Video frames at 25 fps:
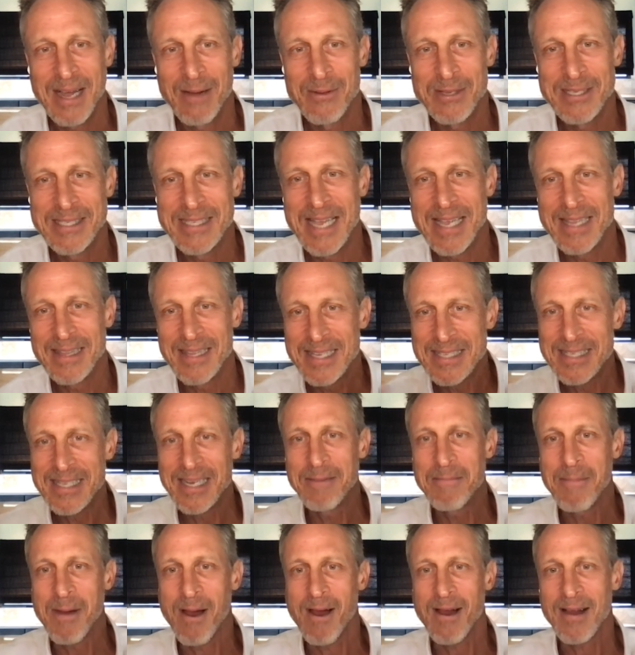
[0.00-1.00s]
I would say,
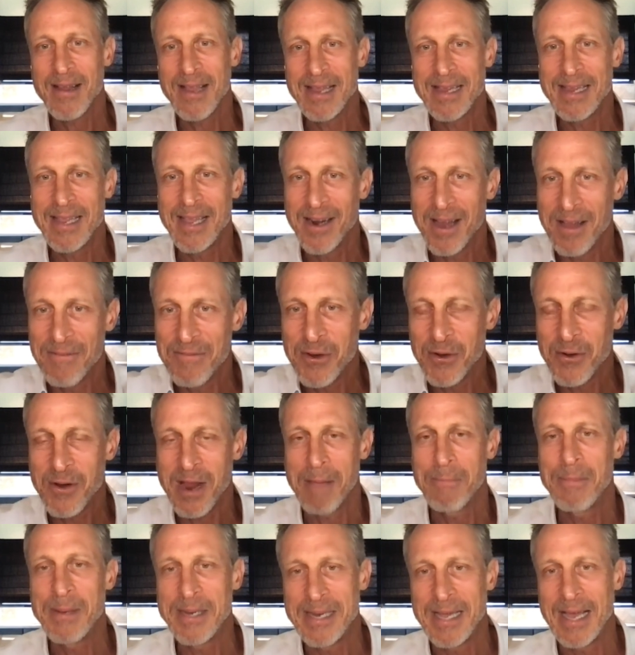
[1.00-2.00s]
listen, America, get off your
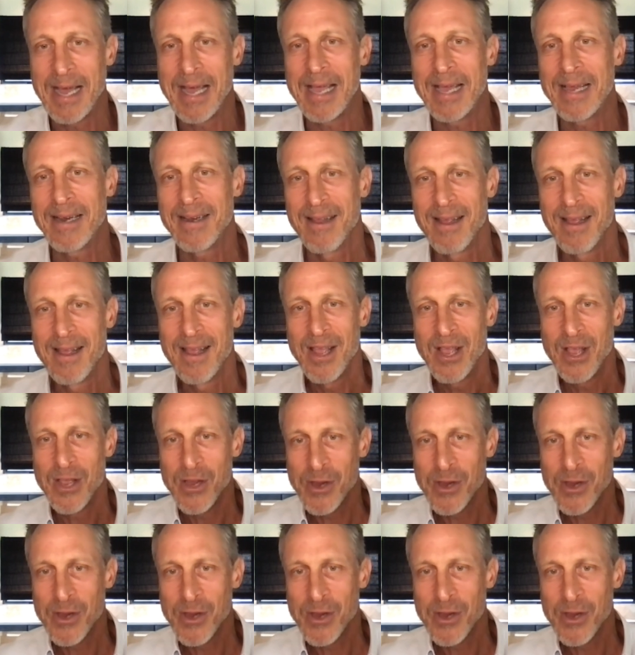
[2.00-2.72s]
crappy diet.